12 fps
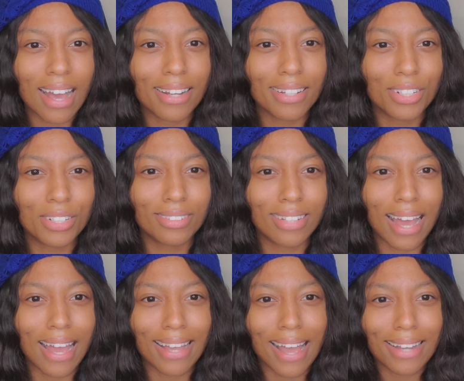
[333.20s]

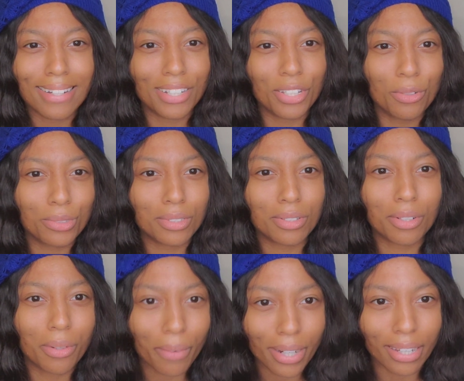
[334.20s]
use the
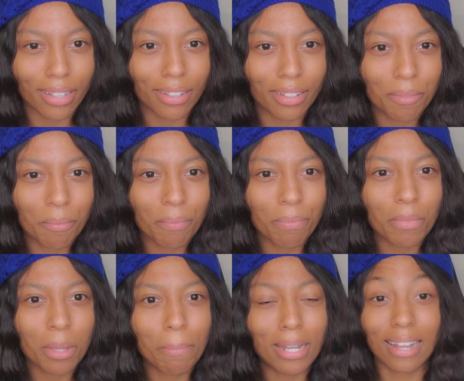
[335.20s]
degree,
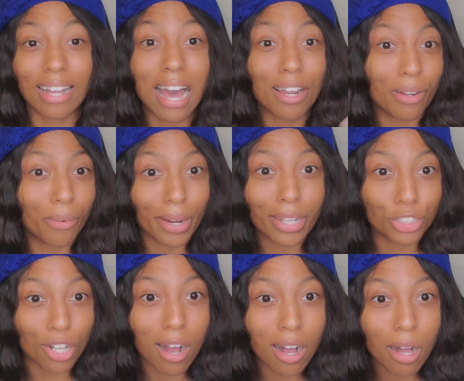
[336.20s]
but I got a great
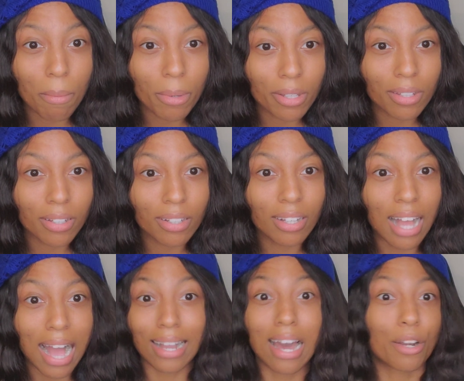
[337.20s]
job.
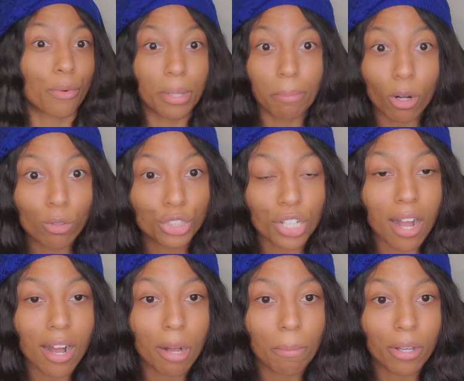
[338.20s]
I got a remote
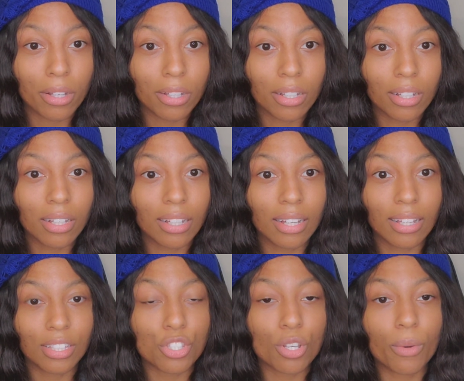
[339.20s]
job.
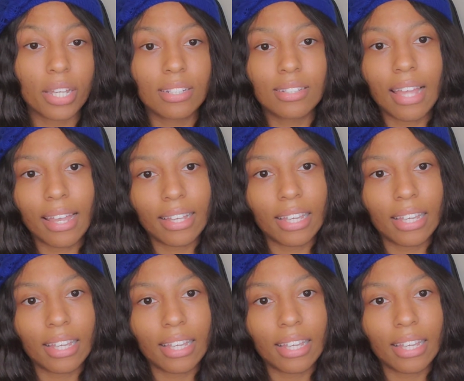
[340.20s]
So it